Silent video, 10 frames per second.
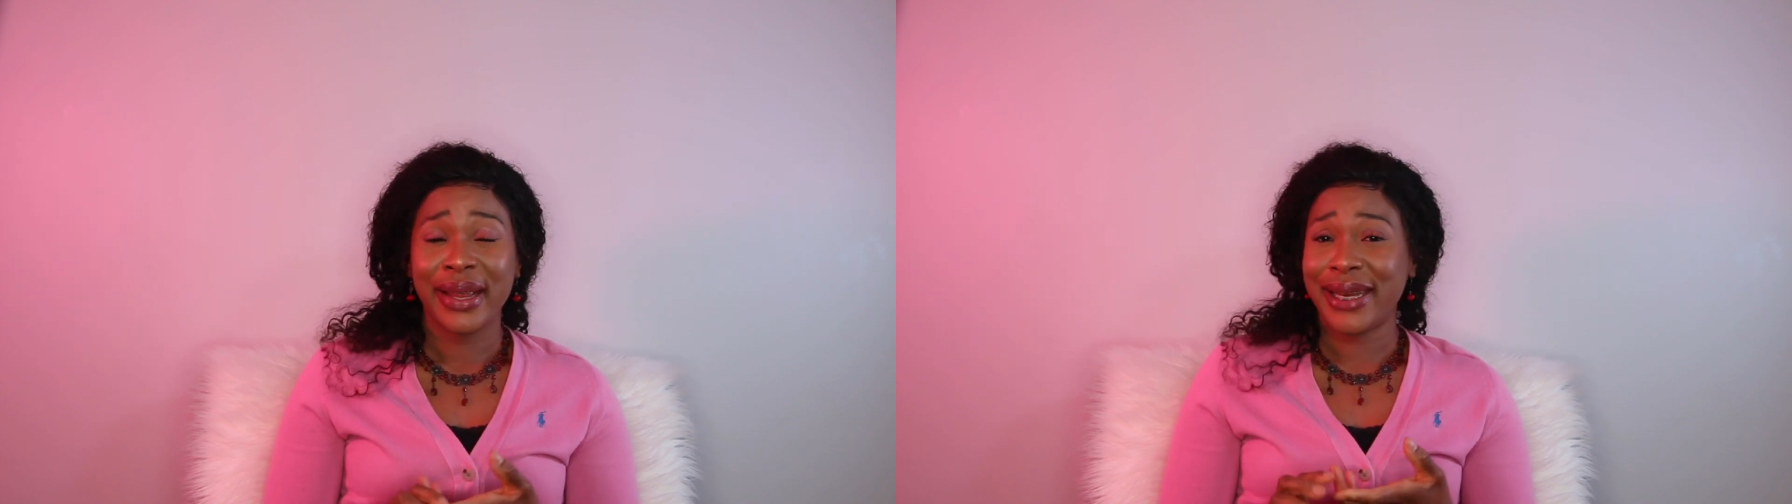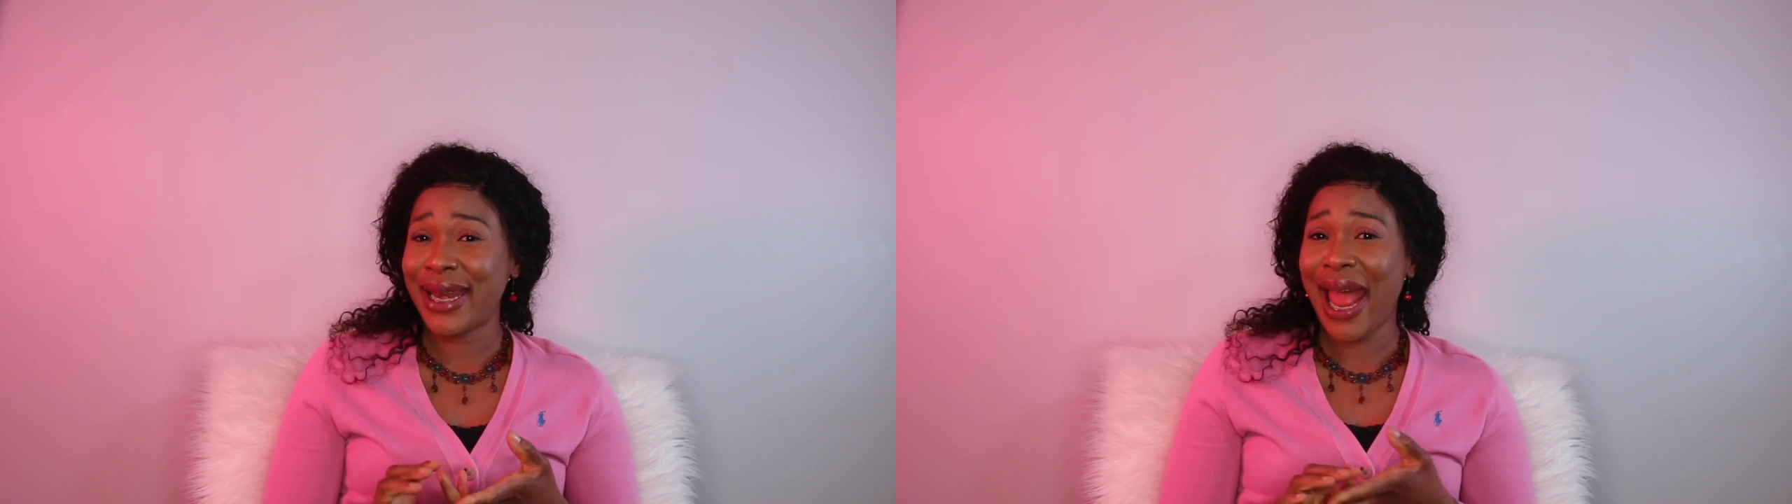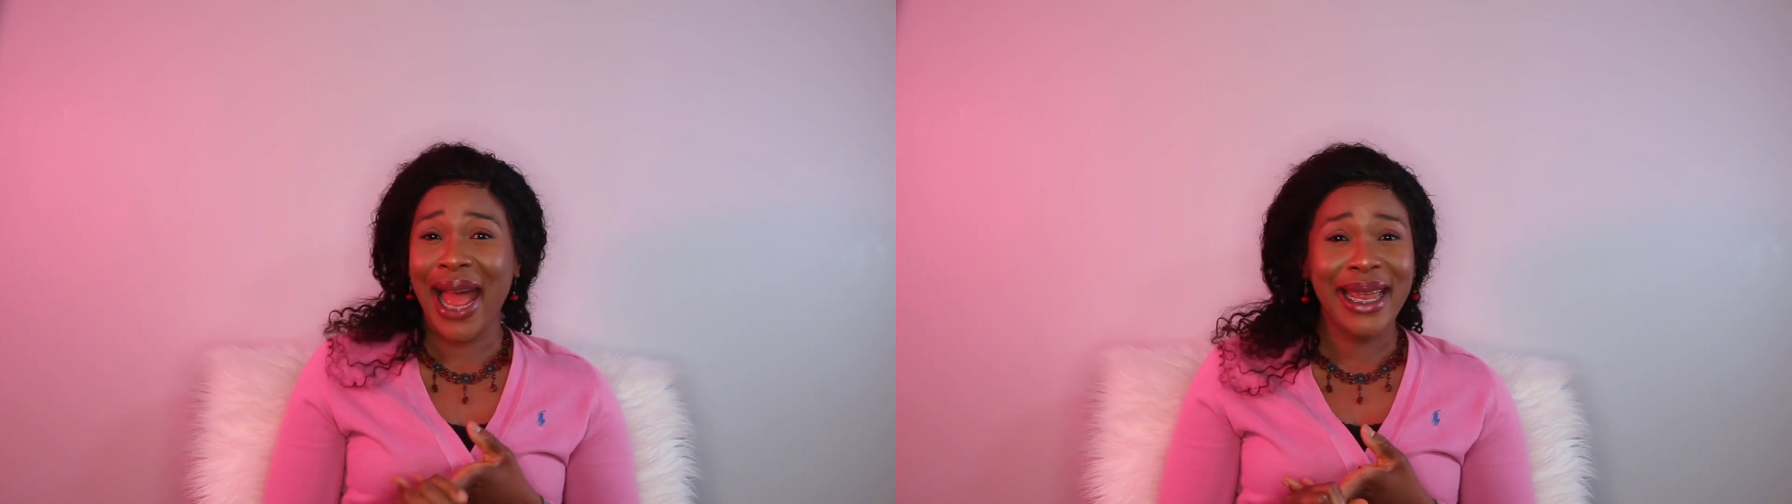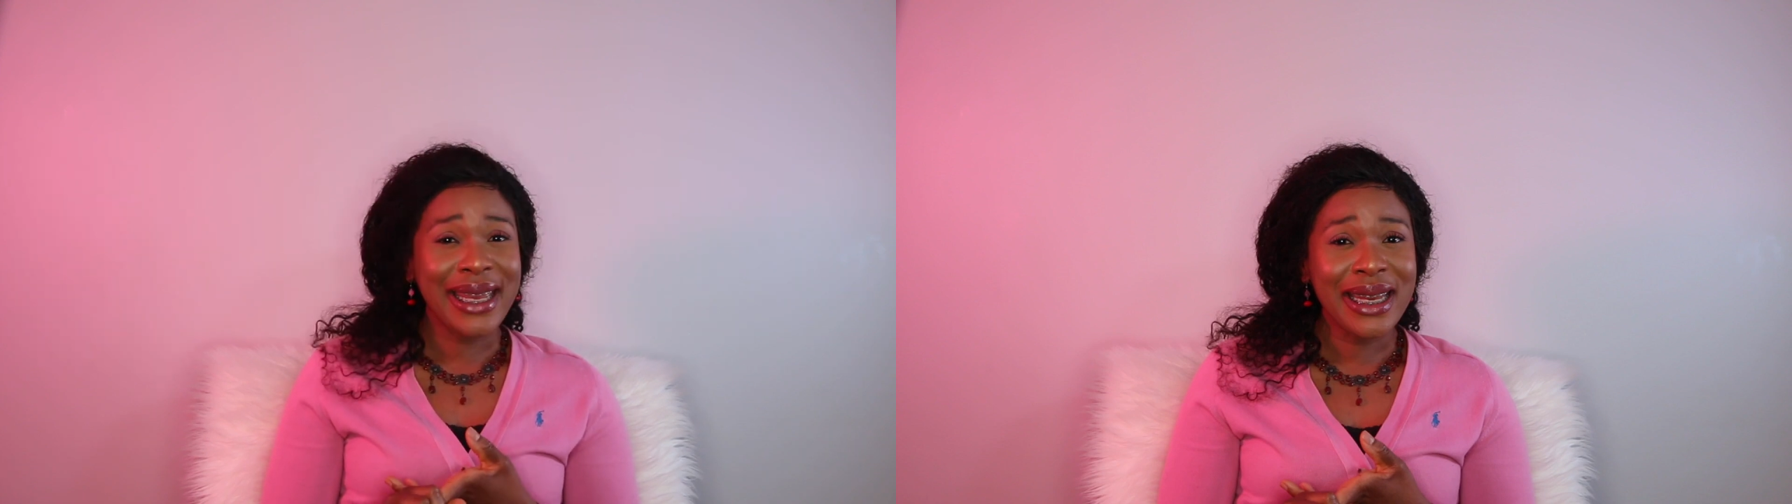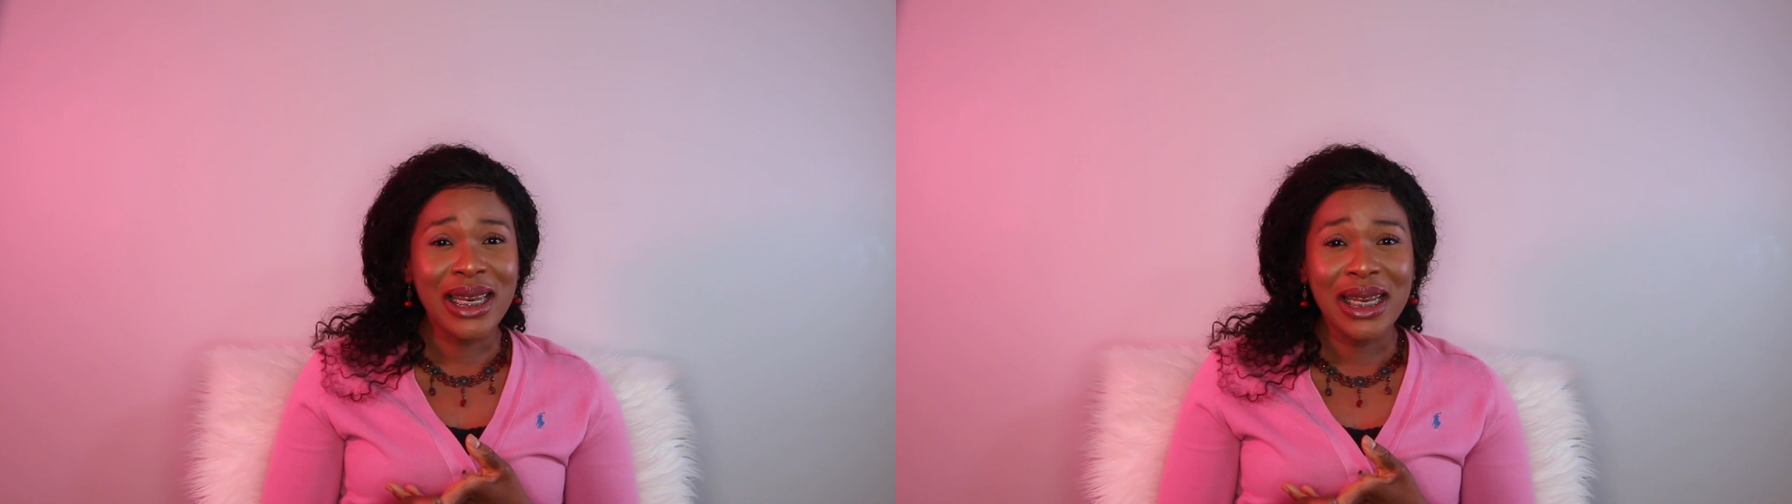
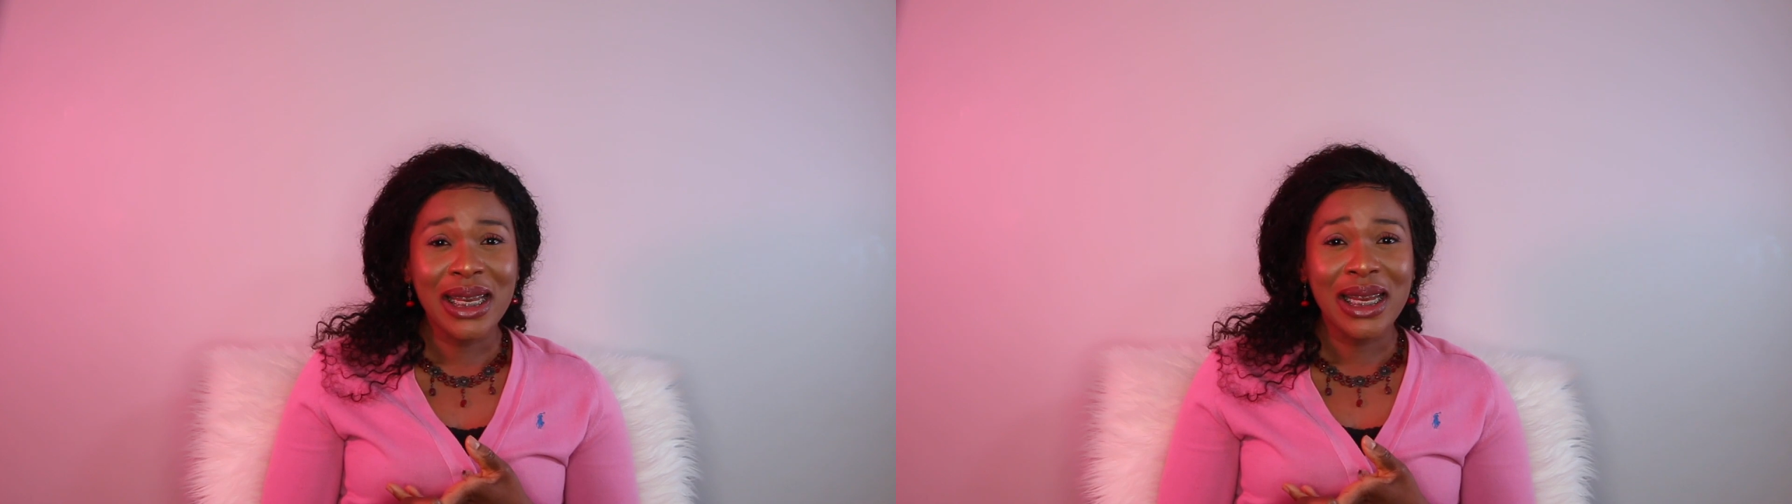nagging,